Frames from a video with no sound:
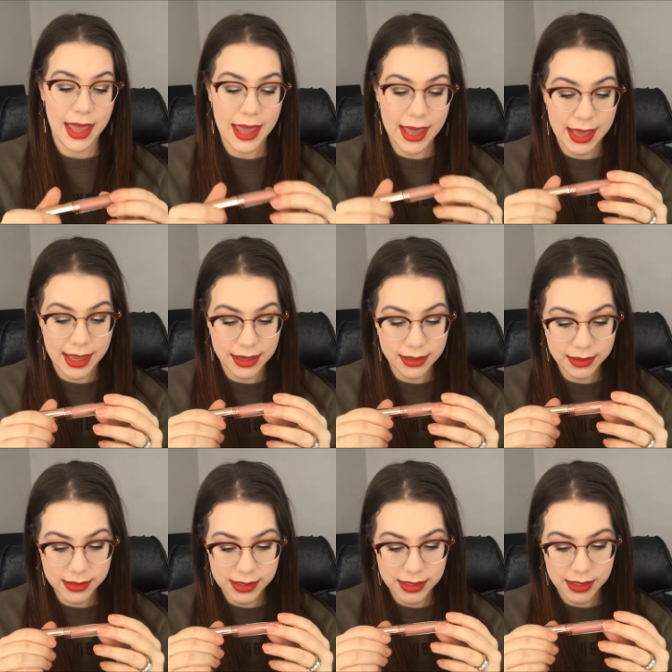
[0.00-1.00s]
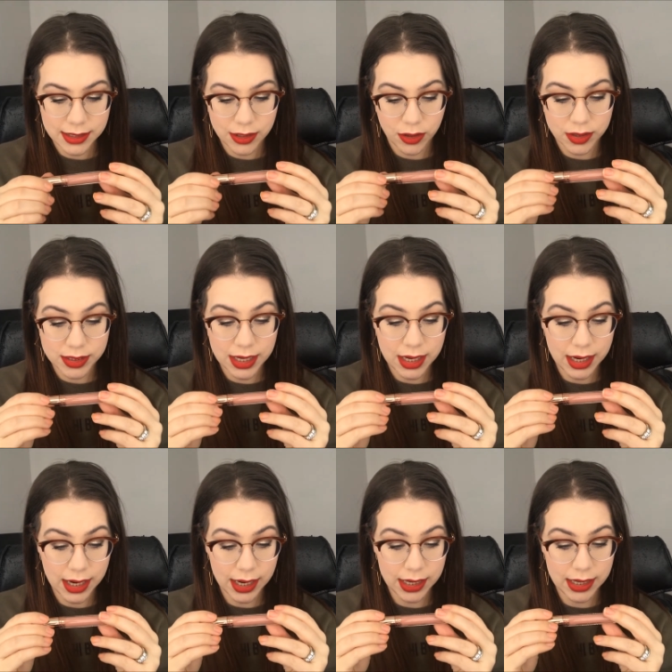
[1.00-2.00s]
And there are
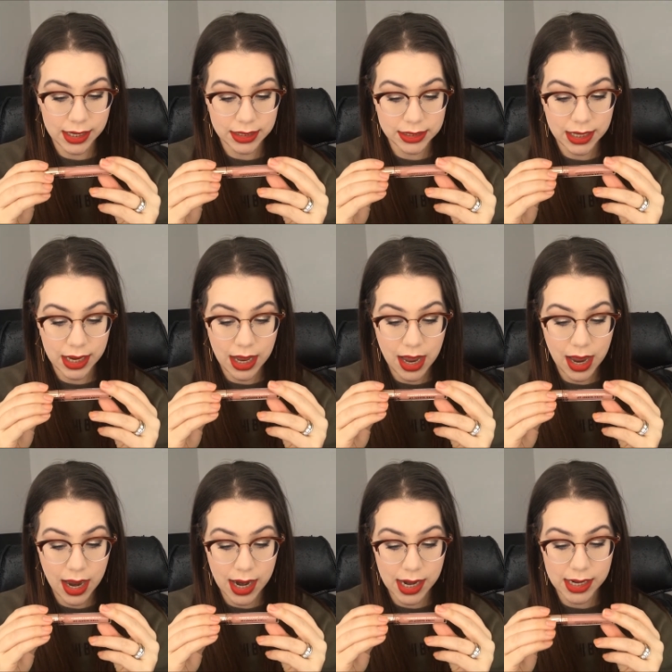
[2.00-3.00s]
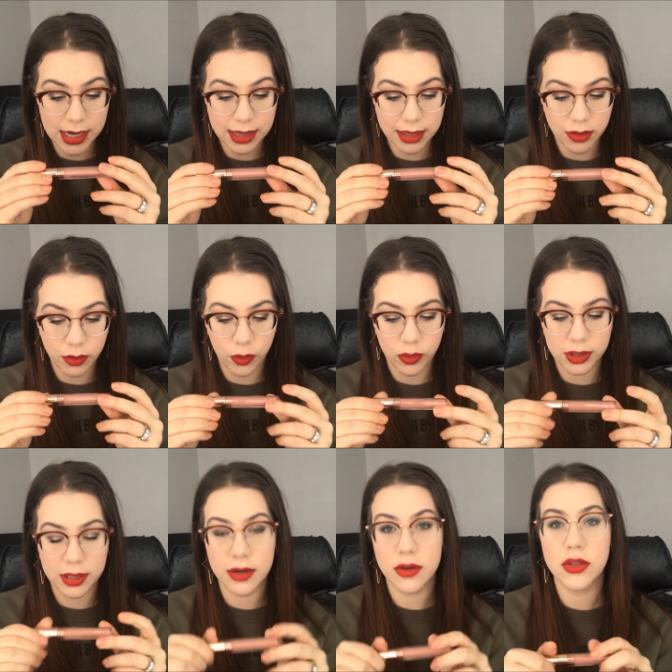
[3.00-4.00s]
tiny, tiny little
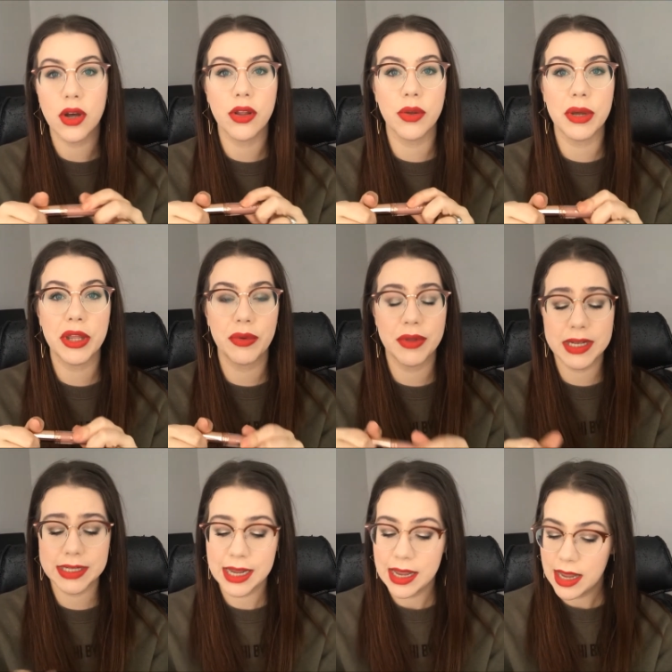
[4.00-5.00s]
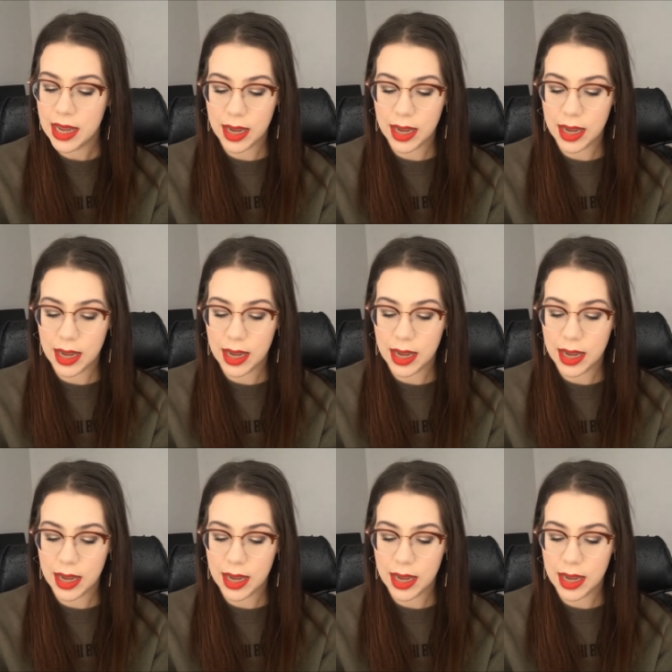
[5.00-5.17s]
gold glitters all the way through this.